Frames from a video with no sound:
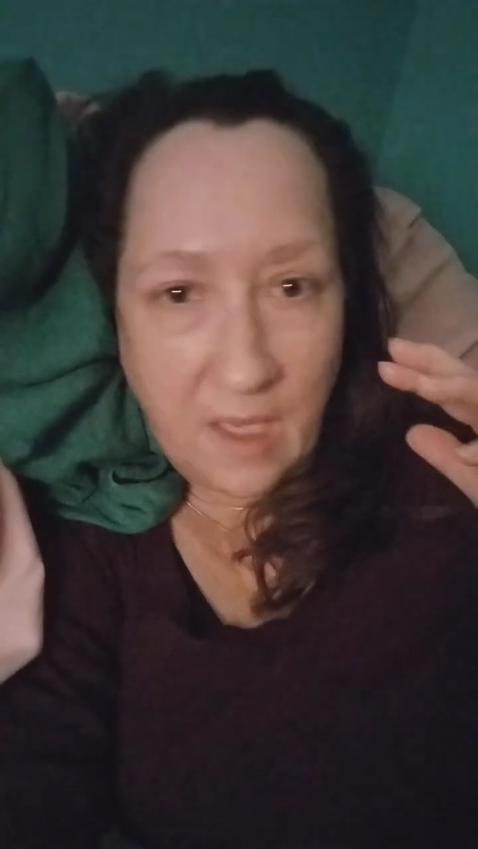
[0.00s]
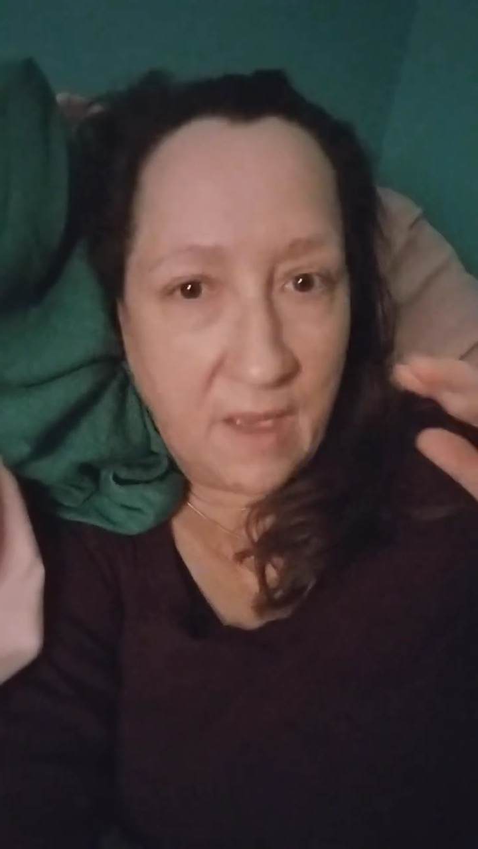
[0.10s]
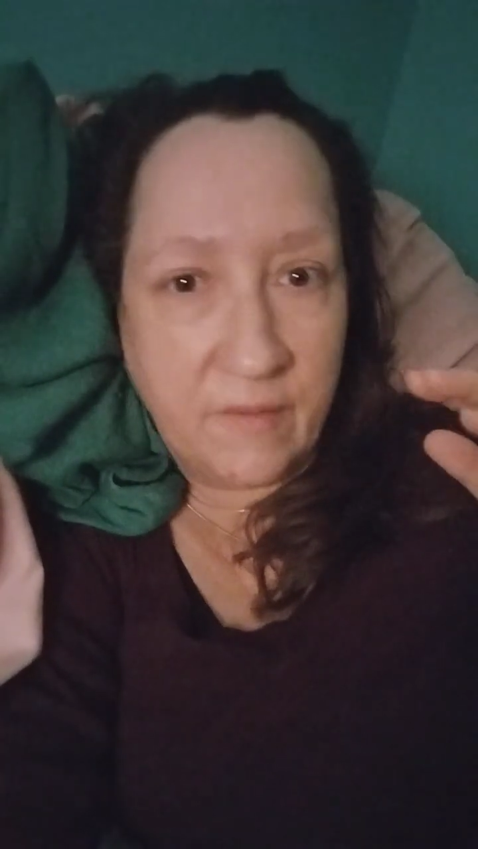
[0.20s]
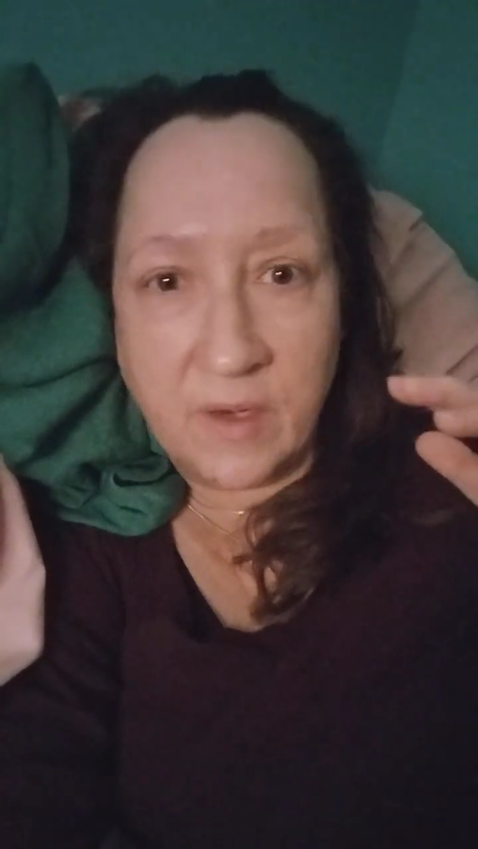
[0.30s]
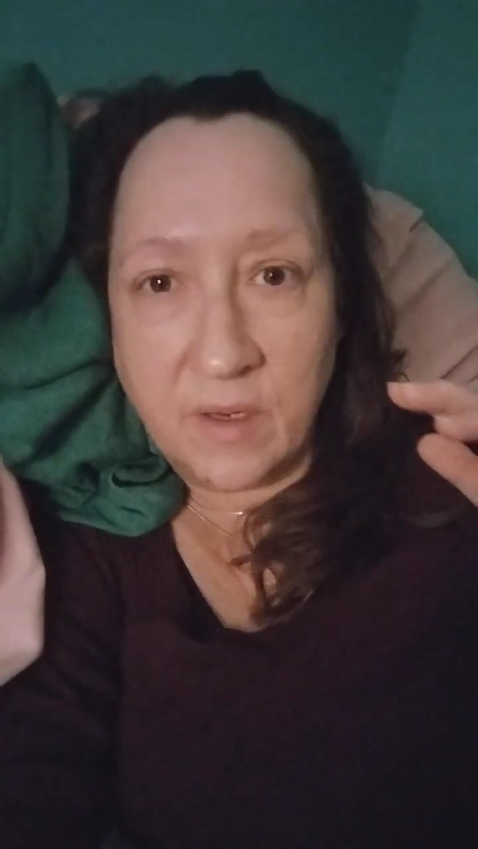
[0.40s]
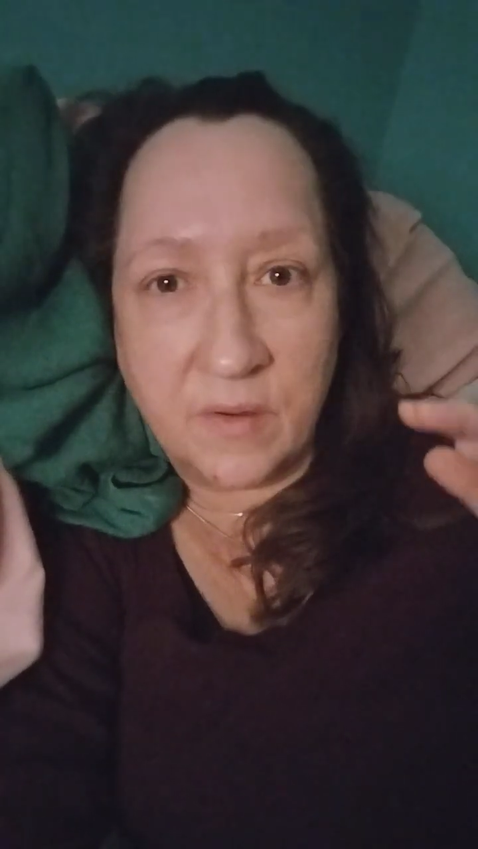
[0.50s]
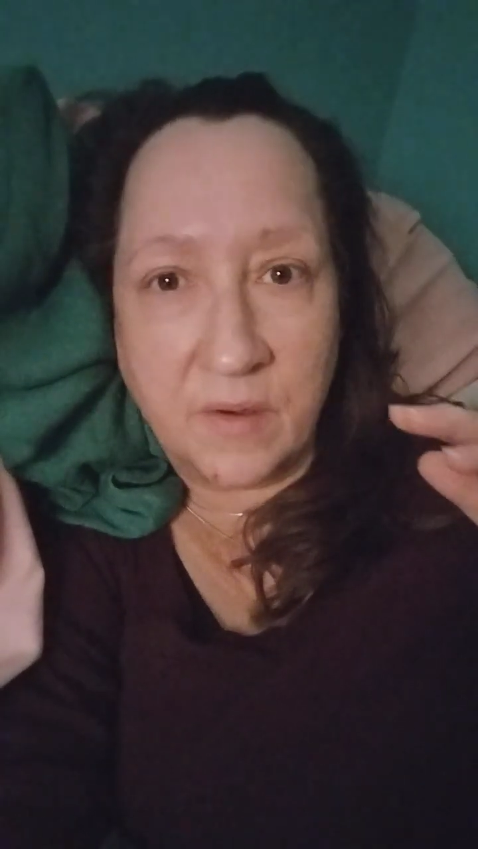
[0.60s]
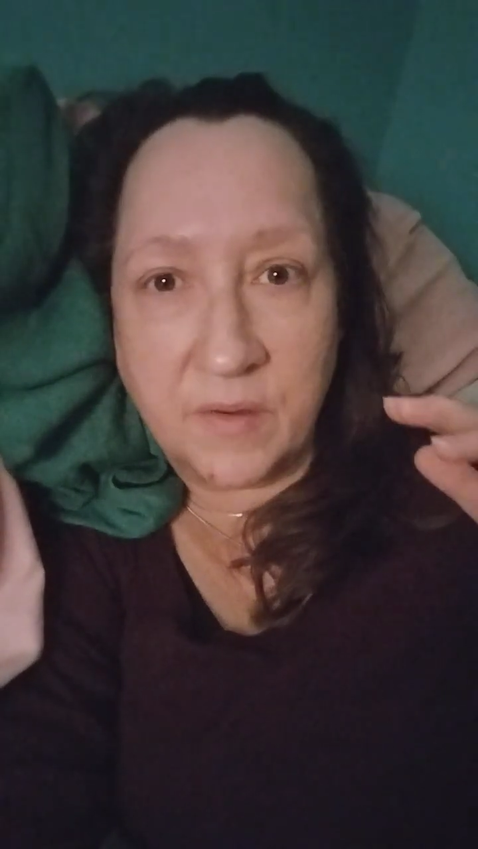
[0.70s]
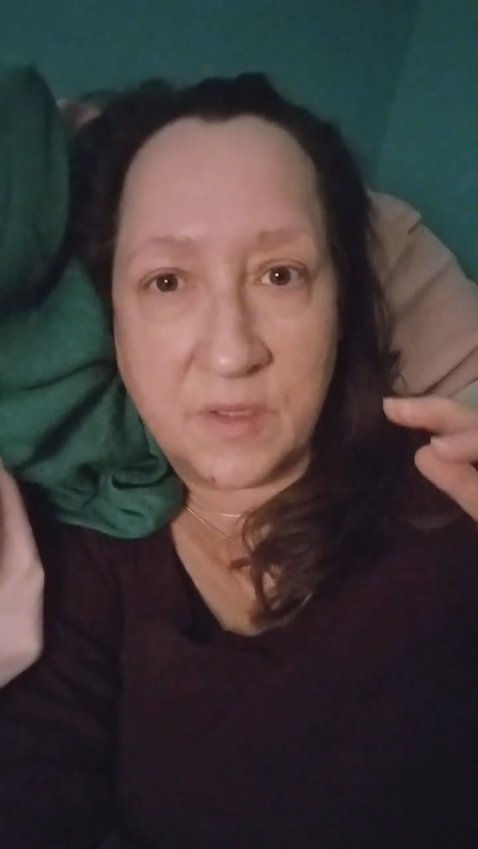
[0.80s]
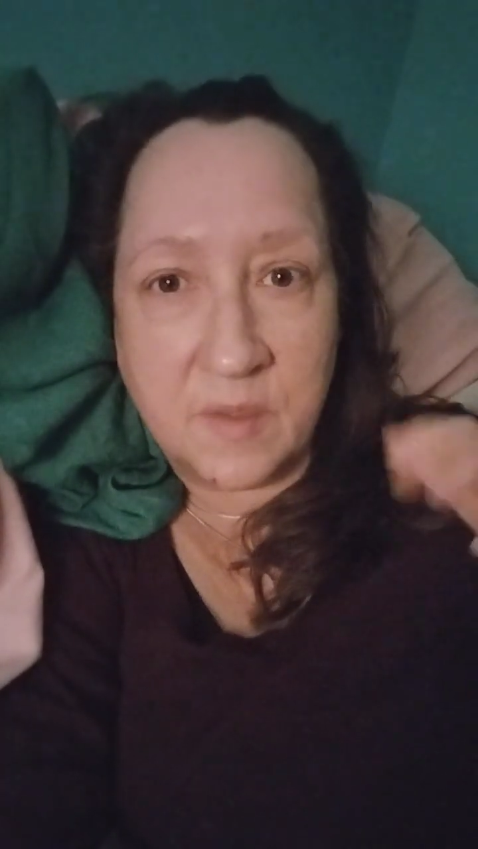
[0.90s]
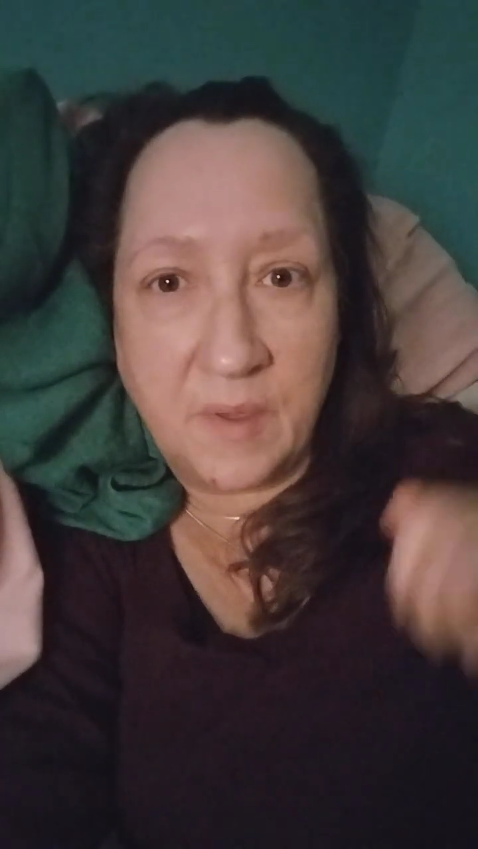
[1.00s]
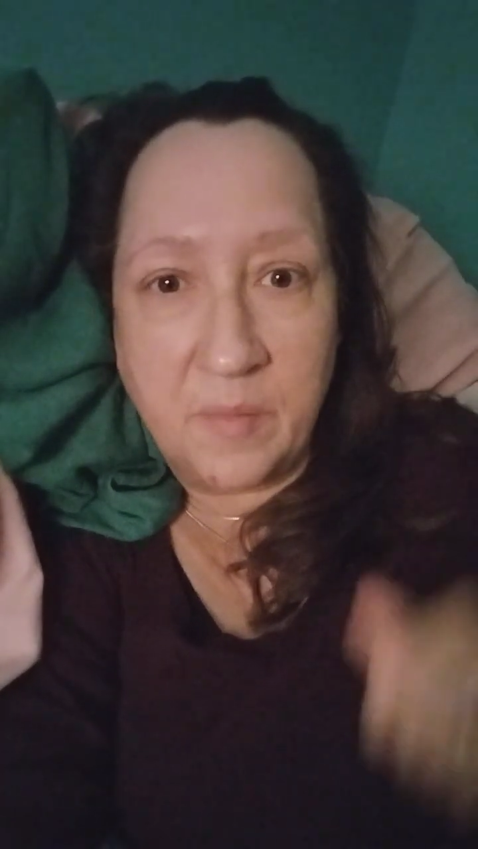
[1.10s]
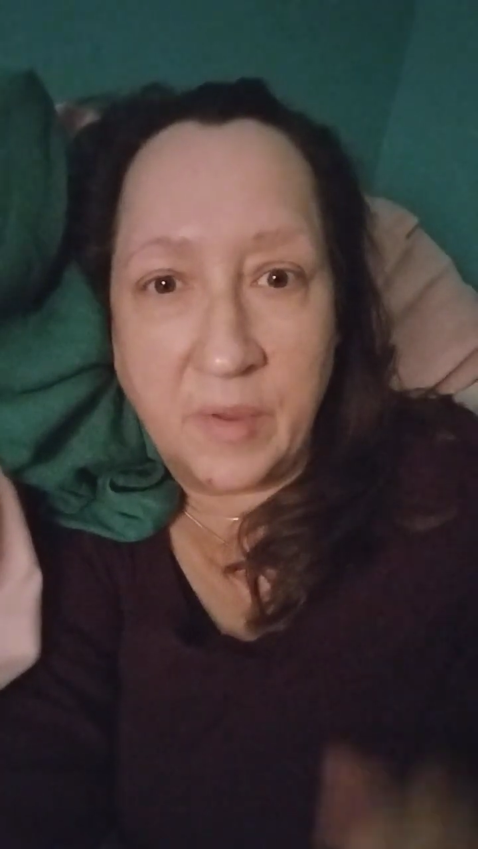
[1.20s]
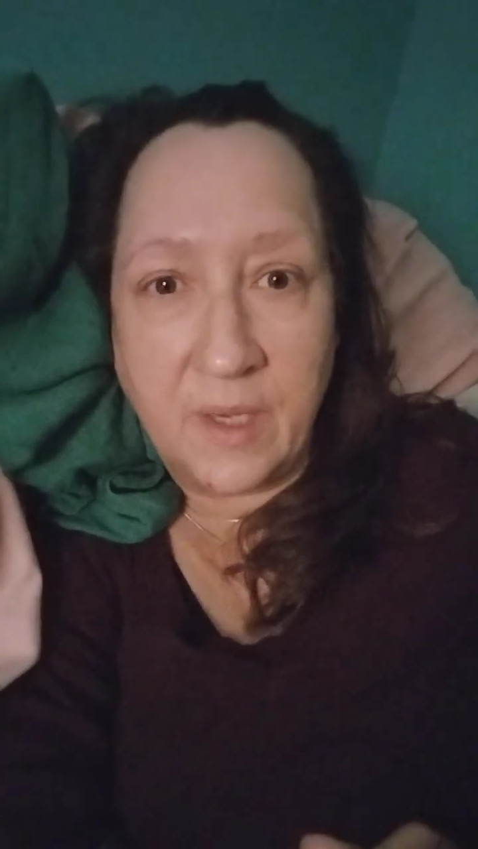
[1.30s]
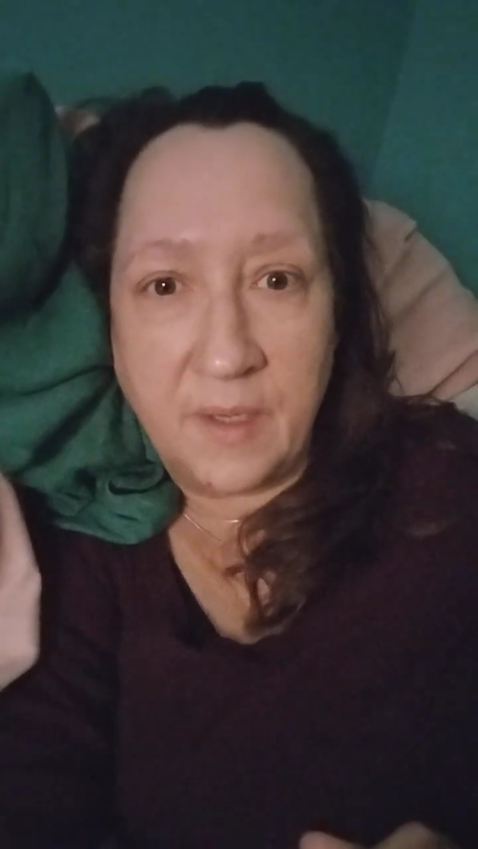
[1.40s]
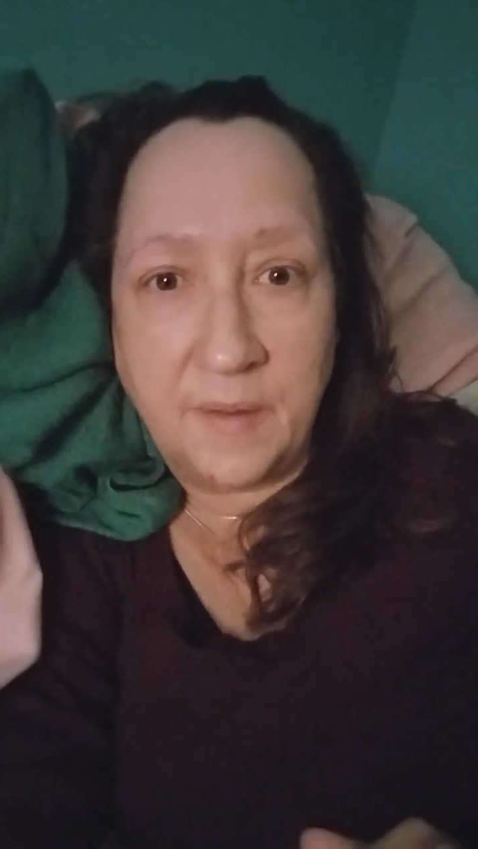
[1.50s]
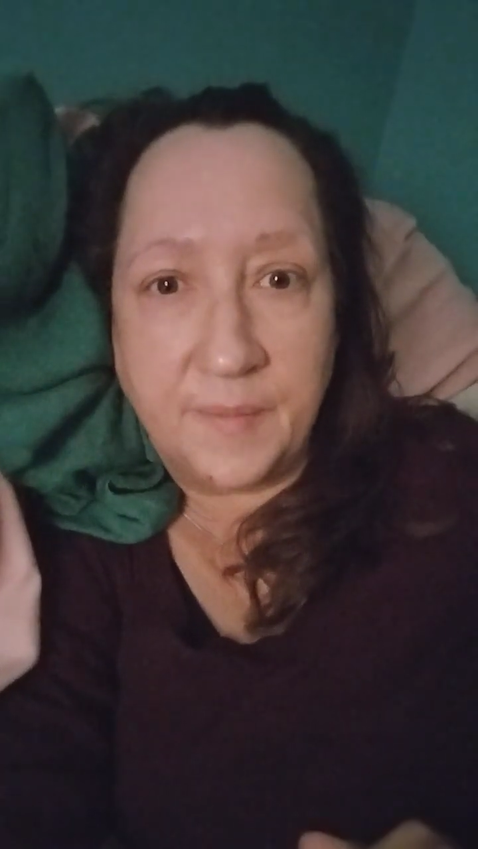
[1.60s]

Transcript: heaven on earth to my brain.